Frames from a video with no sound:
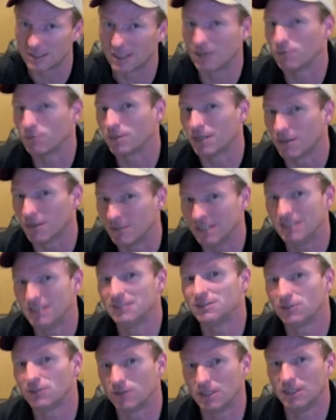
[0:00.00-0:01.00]
and it'll become
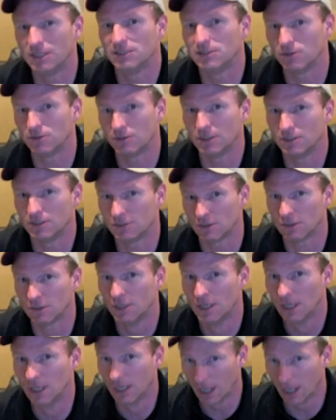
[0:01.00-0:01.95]
easier and easier and easier.